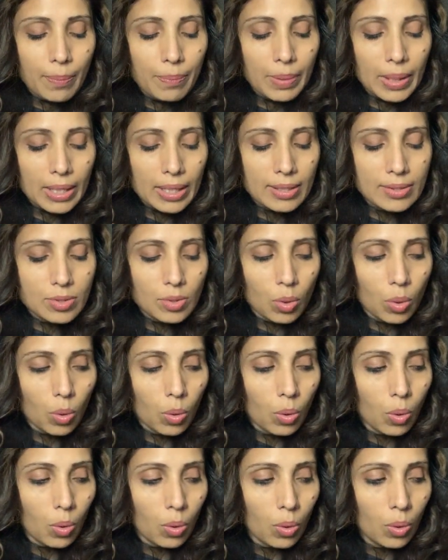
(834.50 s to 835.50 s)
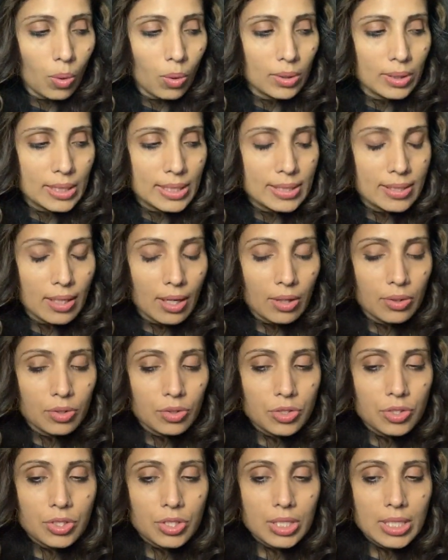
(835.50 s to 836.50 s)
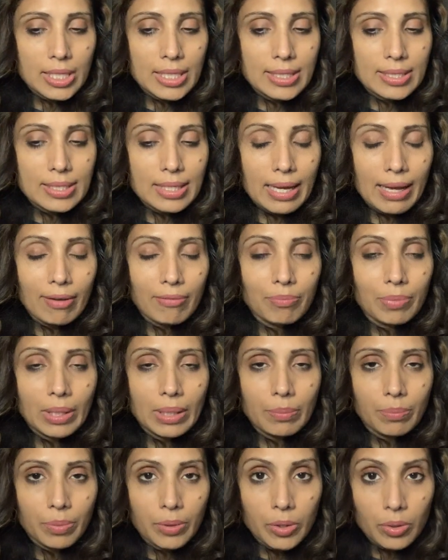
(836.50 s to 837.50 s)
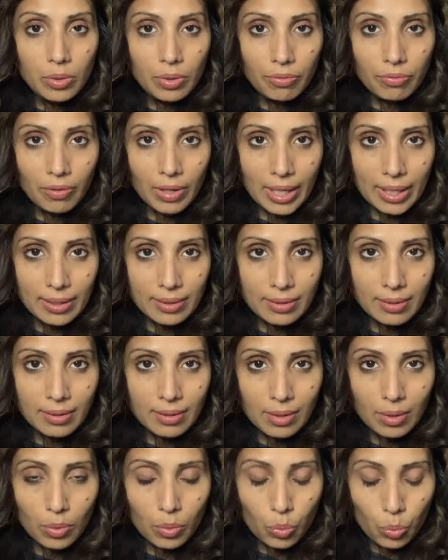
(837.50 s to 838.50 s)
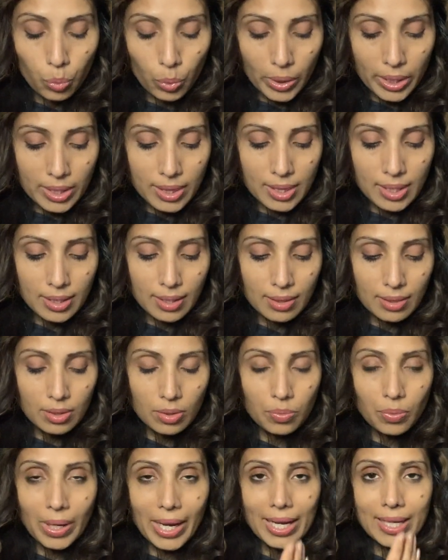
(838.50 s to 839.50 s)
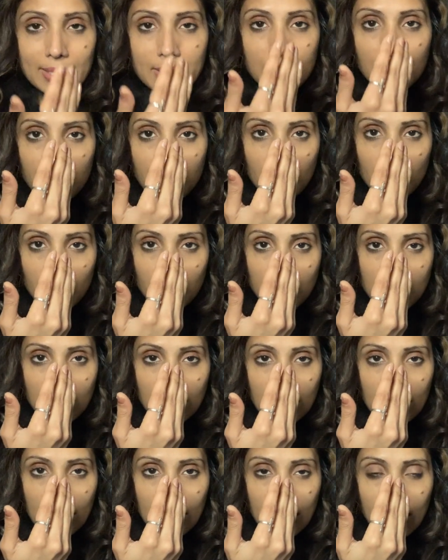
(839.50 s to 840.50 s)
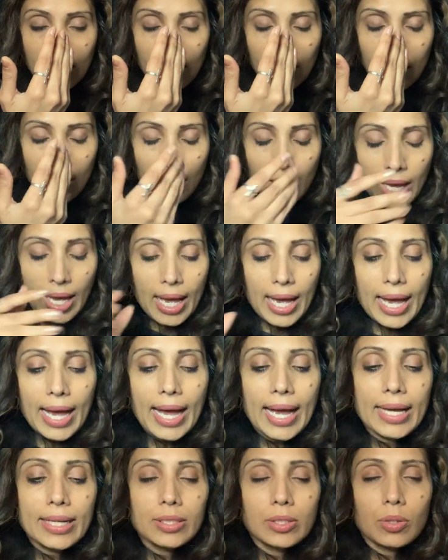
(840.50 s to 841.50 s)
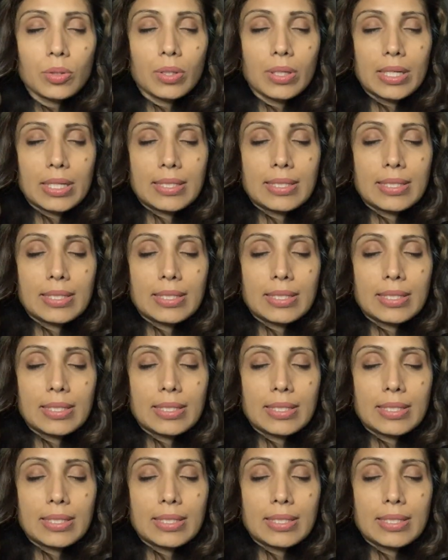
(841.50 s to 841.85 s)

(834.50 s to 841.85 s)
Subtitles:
because all these other sheets have been purified with the rise of the Kundalini, and you're in